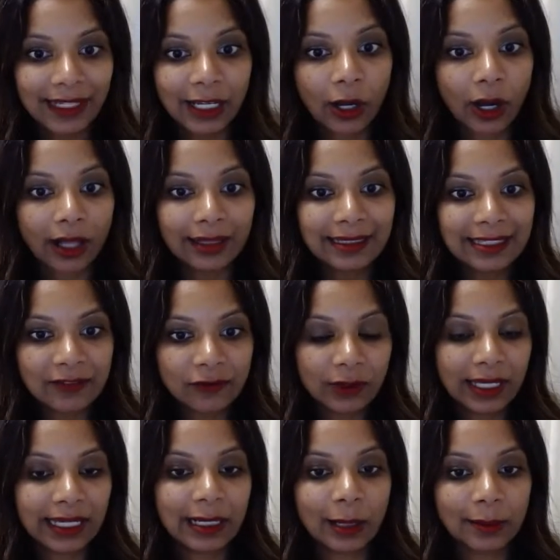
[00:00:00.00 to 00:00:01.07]
Call us if
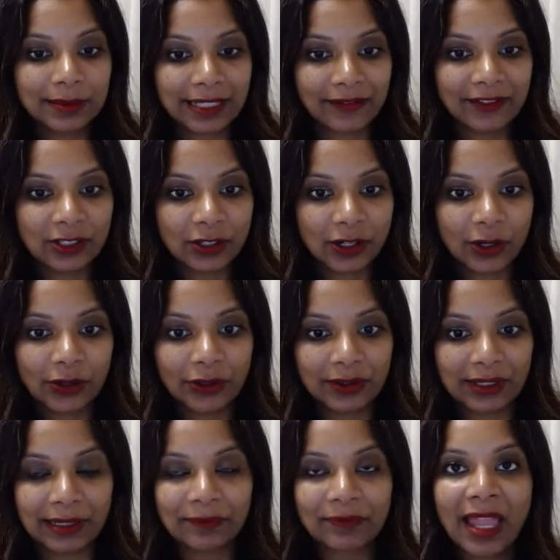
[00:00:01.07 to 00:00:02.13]
we can help.
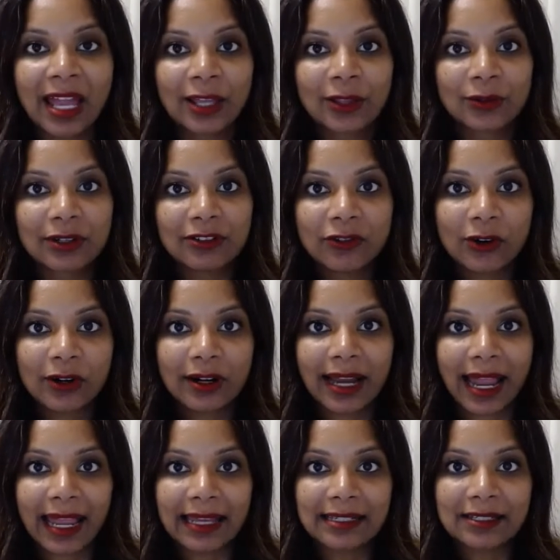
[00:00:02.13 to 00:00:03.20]

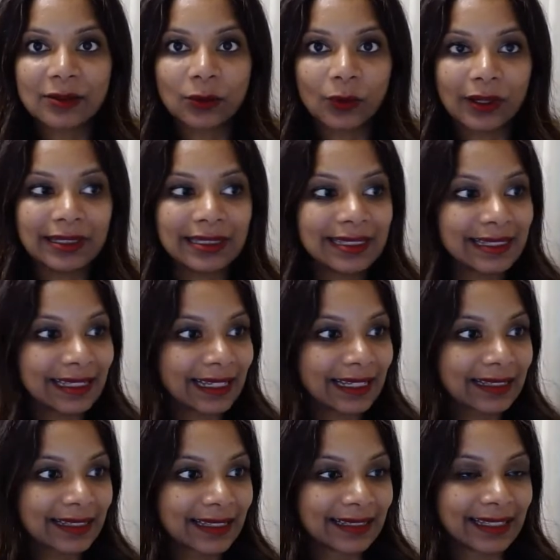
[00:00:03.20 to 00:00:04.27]

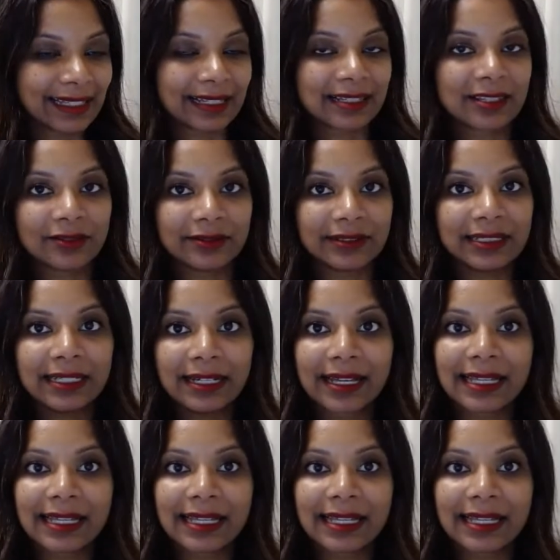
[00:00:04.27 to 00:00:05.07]
703-348-1663.